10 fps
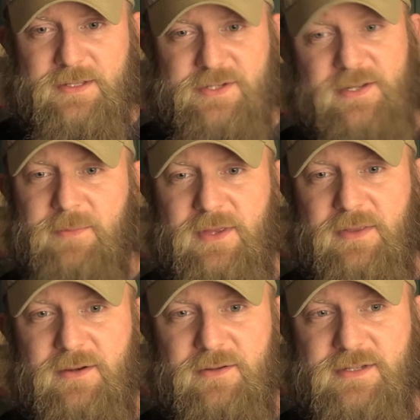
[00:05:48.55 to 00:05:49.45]
something
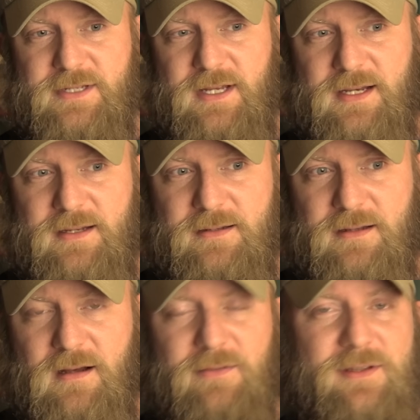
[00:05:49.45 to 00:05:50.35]
that is uh,
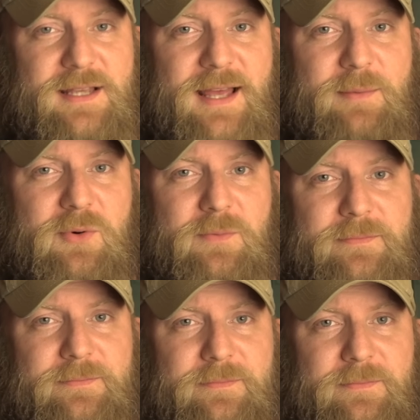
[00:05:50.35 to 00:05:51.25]
on the table
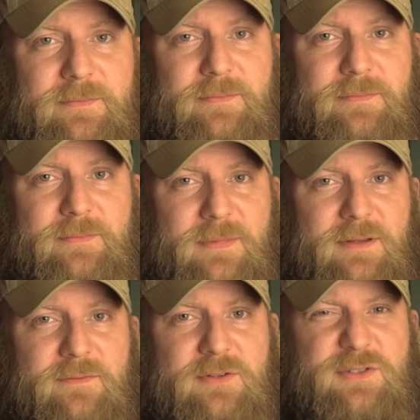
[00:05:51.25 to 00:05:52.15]

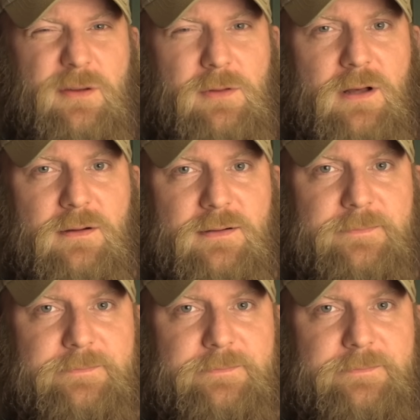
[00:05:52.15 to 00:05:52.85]
for so long.